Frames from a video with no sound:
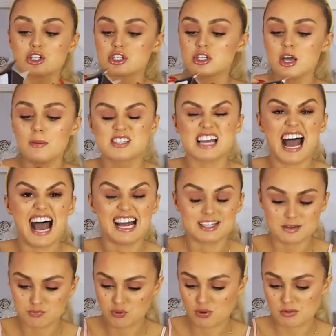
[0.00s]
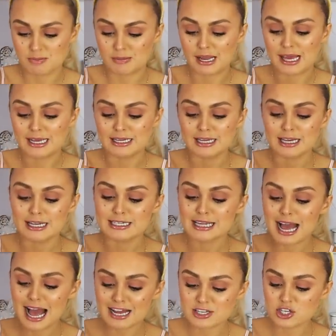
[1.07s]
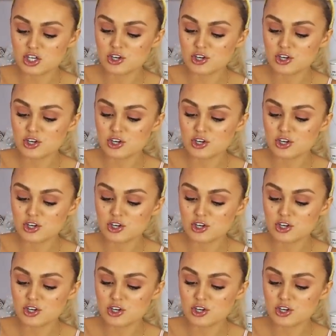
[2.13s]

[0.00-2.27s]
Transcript: to Dad, probably. Dad,